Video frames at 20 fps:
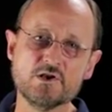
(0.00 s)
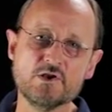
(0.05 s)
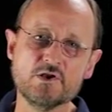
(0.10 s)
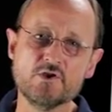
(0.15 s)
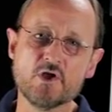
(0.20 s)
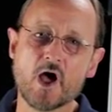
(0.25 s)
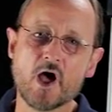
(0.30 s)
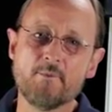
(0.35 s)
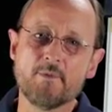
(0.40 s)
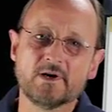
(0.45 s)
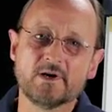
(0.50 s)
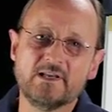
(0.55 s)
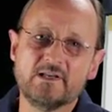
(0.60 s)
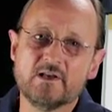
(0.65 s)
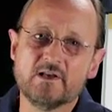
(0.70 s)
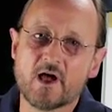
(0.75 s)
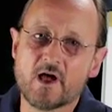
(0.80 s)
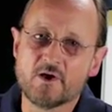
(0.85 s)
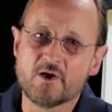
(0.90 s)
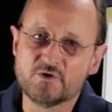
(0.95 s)
Nobody
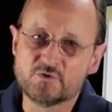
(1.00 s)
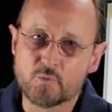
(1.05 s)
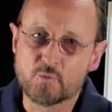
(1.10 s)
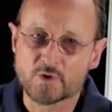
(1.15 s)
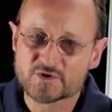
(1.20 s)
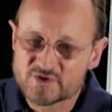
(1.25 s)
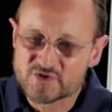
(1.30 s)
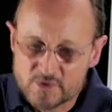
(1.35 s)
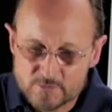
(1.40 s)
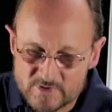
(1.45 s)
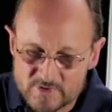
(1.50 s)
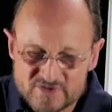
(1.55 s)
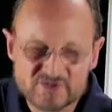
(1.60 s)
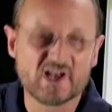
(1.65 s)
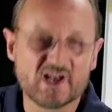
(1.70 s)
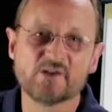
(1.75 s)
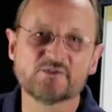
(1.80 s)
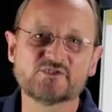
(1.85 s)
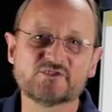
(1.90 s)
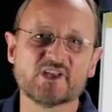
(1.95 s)
knows what the
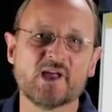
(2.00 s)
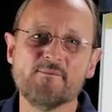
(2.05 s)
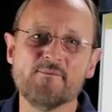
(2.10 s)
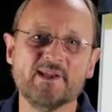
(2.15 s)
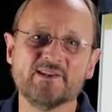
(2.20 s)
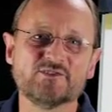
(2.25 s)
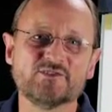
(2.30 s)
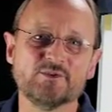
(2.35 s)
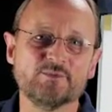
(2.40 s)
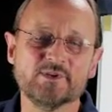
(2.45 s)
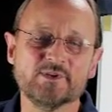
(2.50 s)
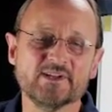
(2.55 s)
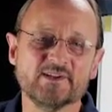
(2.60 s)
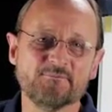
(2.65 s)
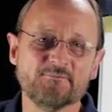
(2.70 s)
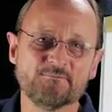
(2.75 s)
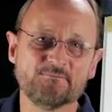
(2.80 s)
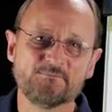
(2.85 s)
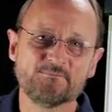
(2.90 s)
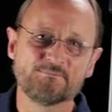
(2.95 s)
results are meant to be.